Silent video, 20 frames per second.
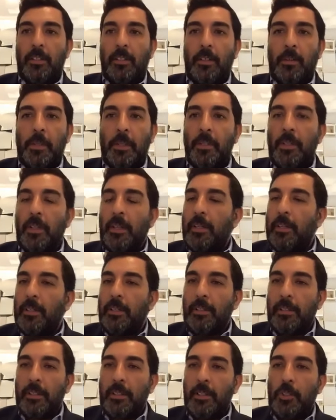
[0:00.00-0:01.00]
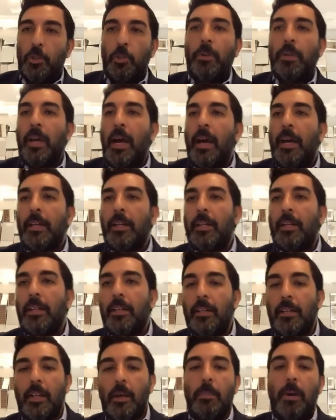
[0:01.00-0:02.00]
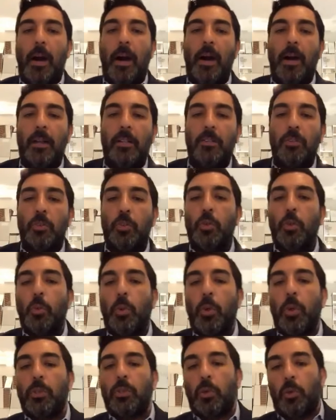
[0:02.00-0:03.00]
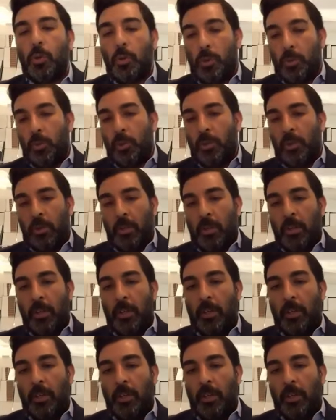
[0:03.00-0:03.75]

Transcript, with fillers: I mean, uh, Illuminati, Cabal, New World Order.